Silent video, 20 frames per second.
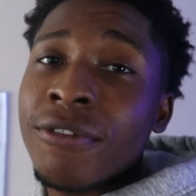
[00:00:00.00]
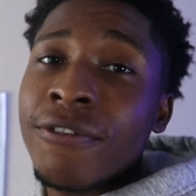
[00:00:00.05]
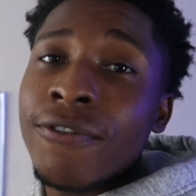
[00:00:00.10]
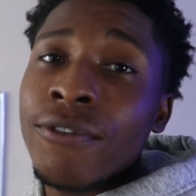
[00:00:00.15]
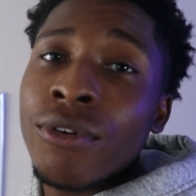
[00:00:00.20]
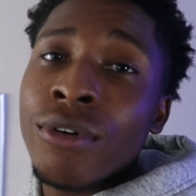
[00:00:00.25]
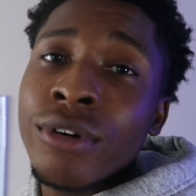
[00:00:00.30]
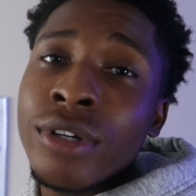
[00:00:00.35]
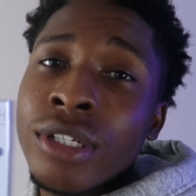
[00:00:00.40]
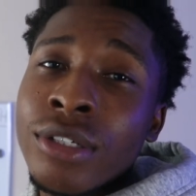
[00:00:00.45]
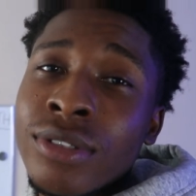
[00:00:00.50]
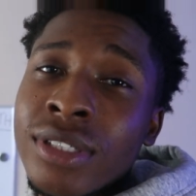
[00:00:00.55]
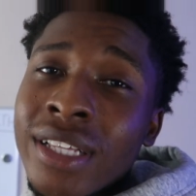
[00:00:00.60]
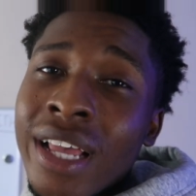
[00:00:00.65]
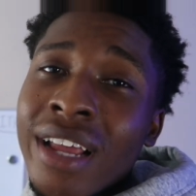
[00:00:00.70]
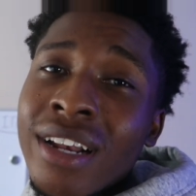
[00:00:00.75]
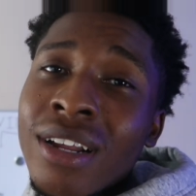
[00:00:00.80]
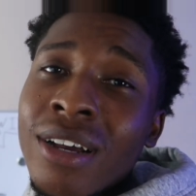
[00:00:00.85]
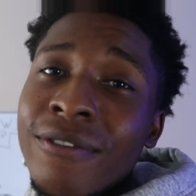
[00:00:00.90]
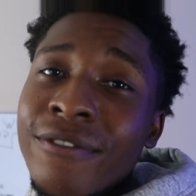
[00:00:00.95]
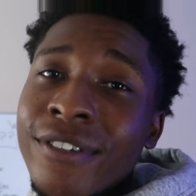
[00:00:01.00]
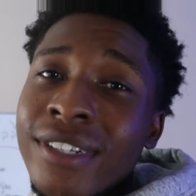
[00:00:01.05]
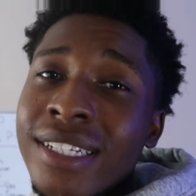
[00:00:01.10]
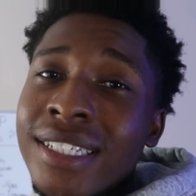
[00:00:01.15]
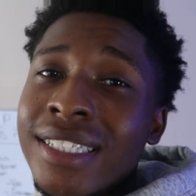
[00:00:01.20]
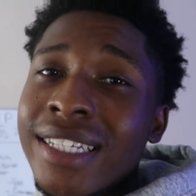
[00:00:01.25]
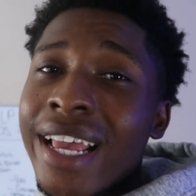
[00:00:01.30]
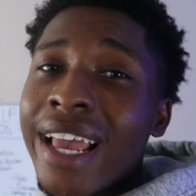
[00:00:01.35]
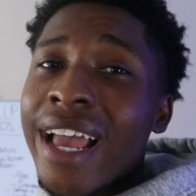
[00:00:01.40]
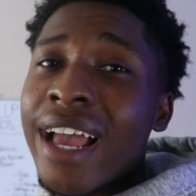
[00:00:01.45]
before you sign up for
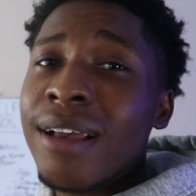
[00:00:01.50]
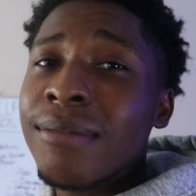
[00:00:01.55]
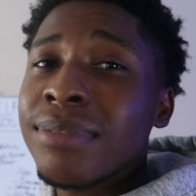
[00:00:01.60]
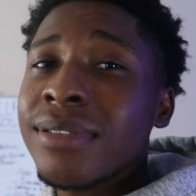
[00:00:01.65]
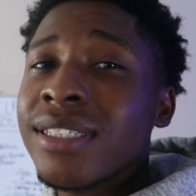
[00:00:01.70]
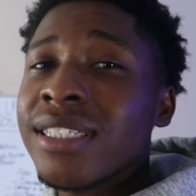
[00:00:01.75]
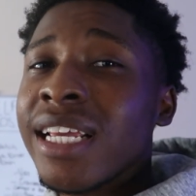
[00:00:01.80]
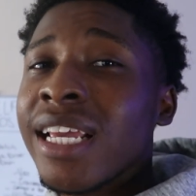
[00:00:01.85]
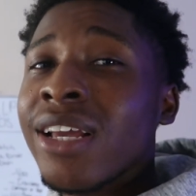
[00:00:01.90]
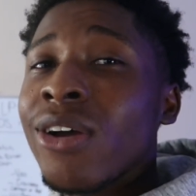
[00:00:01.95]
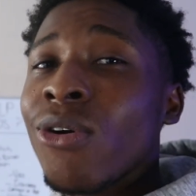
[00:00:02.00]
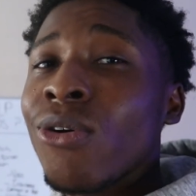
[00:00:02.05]
these apps,